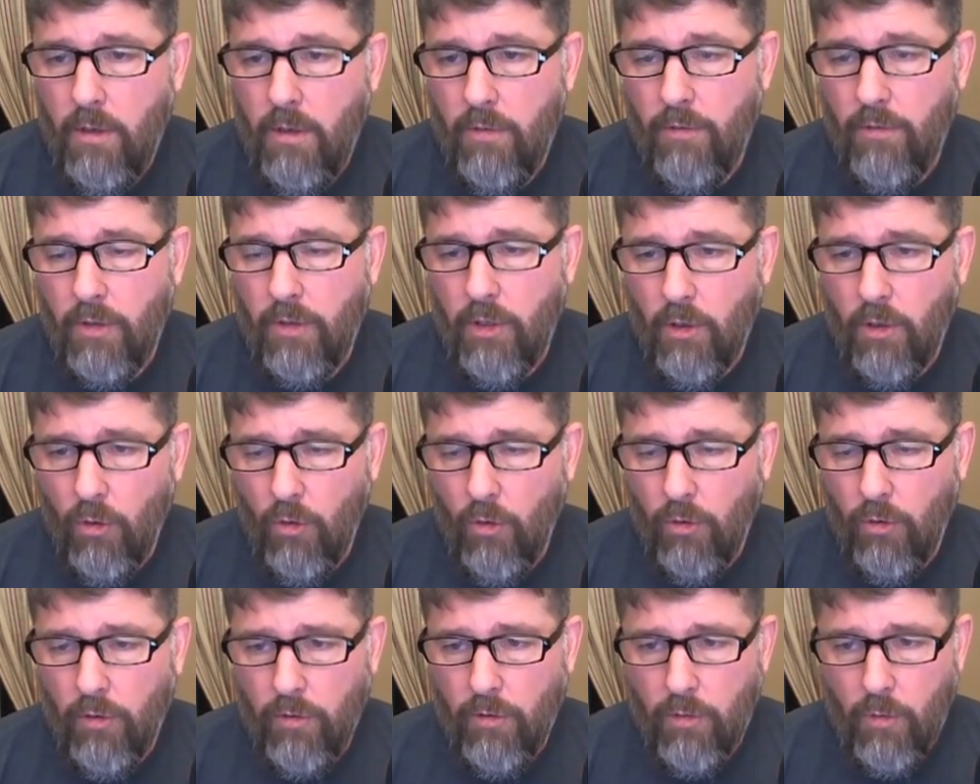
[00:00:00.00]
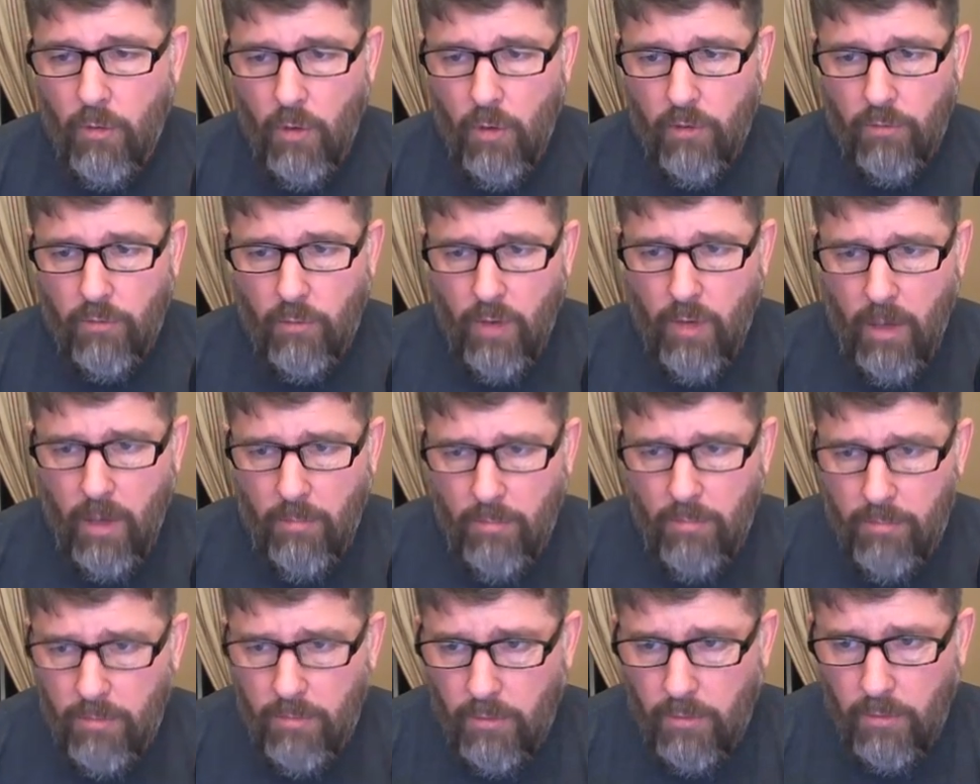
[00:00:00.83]
if you get a hold of the US
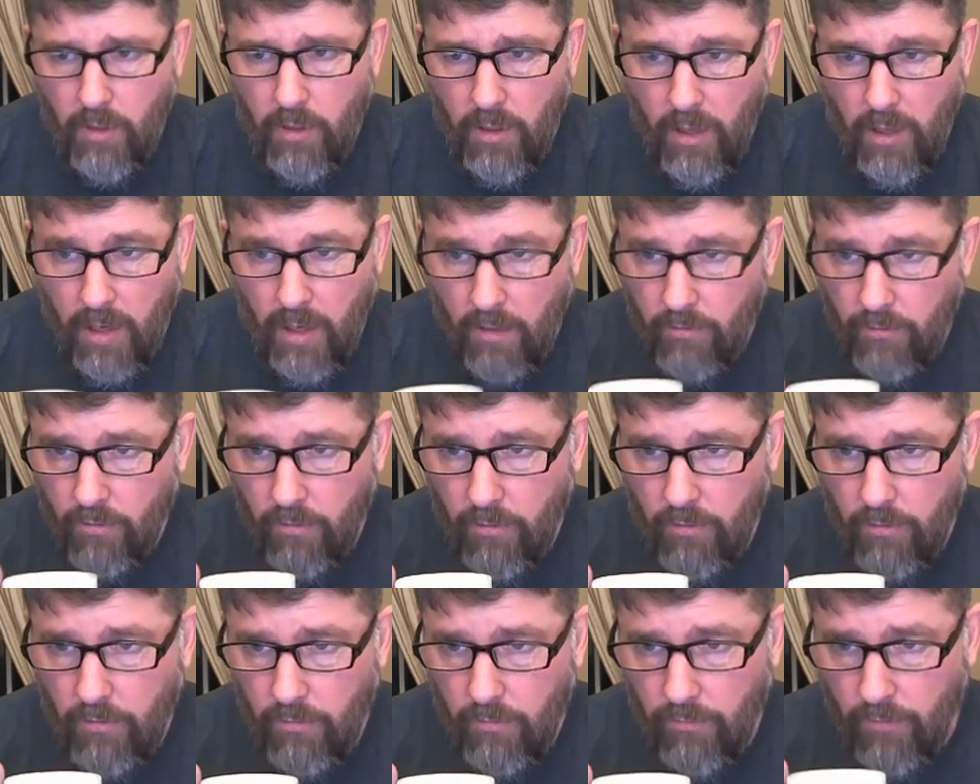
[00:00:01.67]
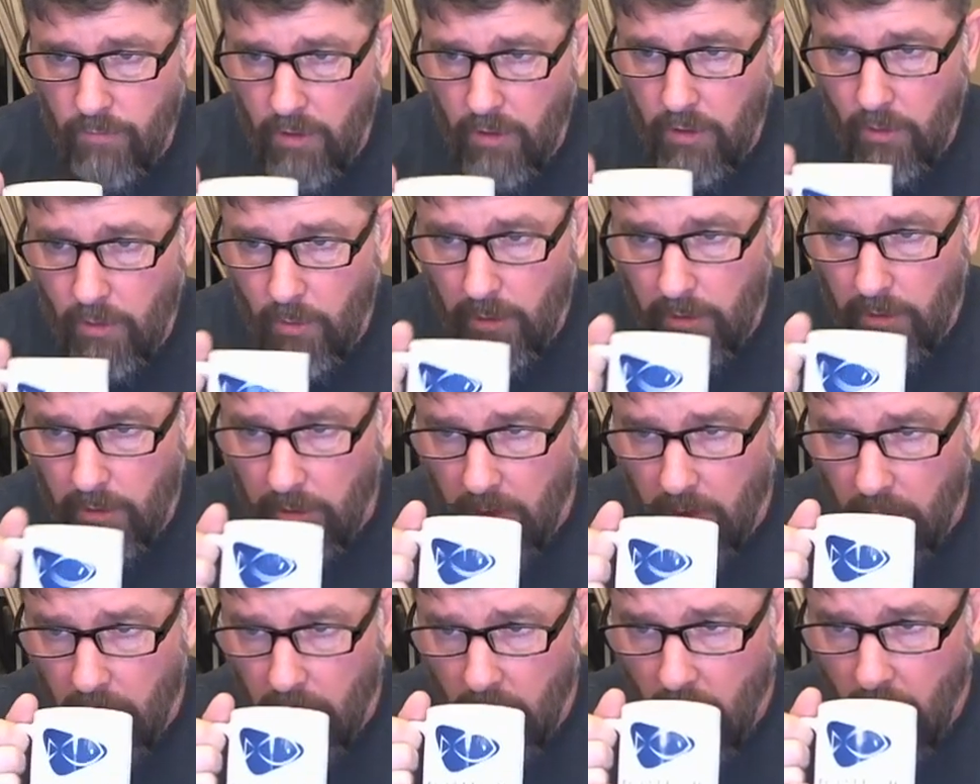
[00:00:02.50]
rep, you get answers very quickly.